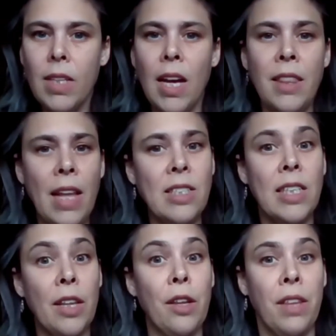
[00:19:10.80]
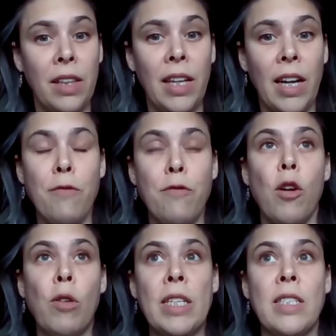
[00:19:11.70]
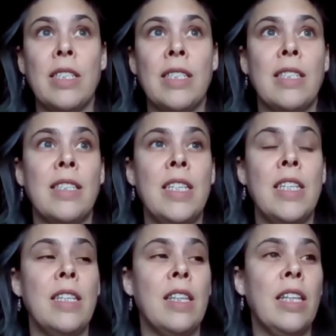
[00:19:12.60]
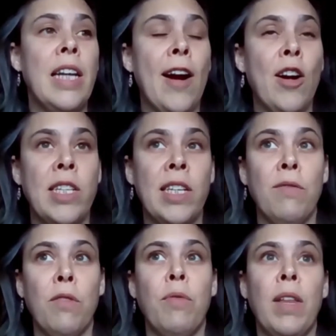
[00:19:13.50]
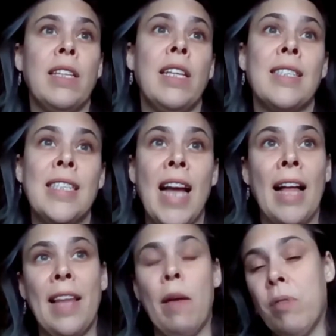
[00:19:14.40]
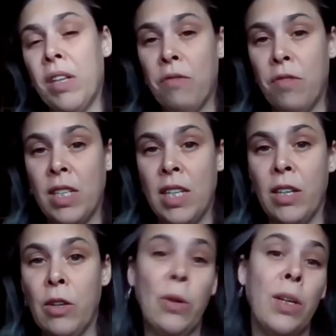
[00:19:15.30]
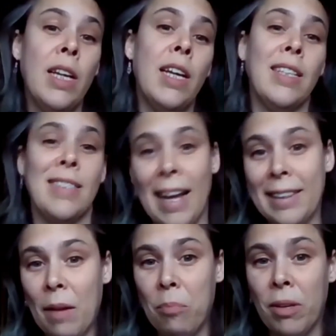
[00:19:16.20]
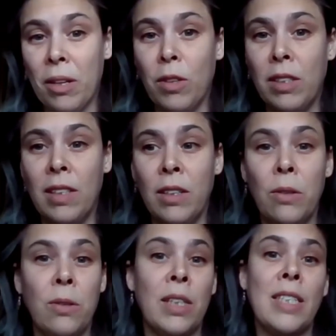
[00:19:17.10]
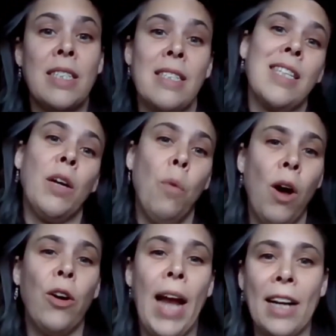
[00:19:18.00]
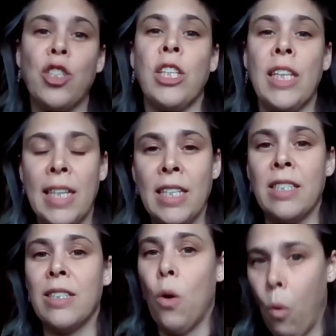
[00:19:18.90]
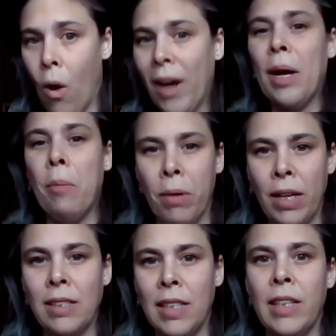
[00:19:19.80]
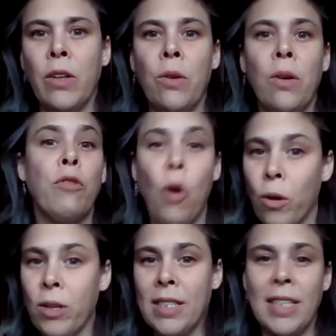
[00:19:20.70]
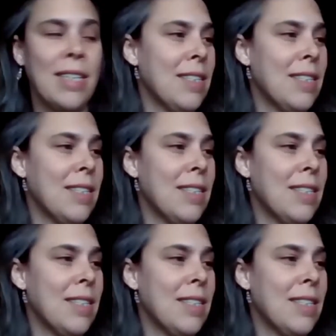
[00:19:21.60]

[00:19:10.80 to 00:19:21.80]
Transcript: And that's another thing that I've noticed, is the narrative of it. It's not that big of a deal. It's not that big of a deal. And it's just like, well, it actually is quite a big deal. Of course it is.